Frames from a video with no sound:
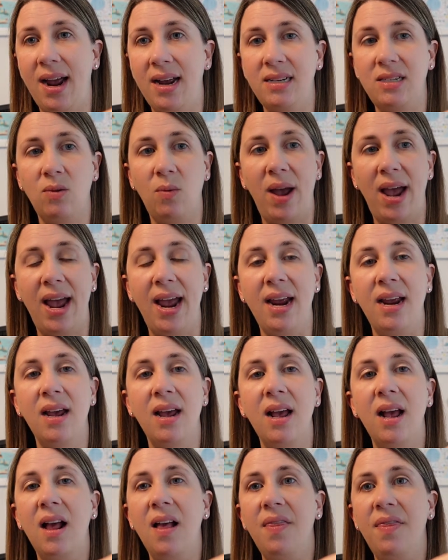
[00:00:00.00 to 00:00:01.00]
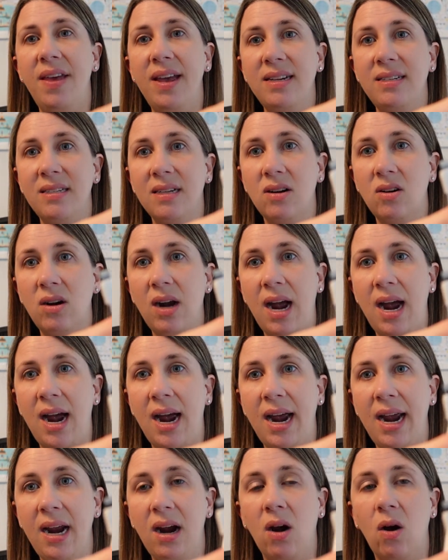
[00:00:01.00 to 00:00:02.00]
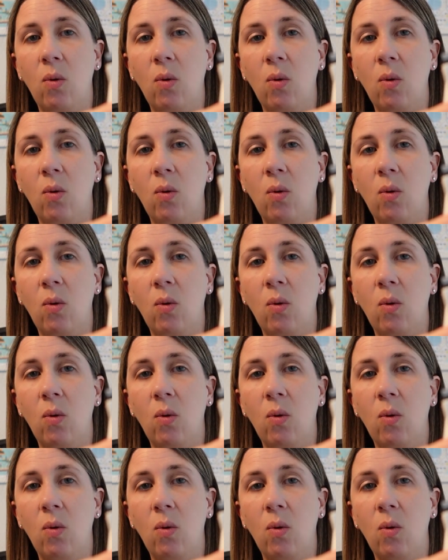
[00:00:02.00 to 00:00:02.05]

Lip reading: away. This little guy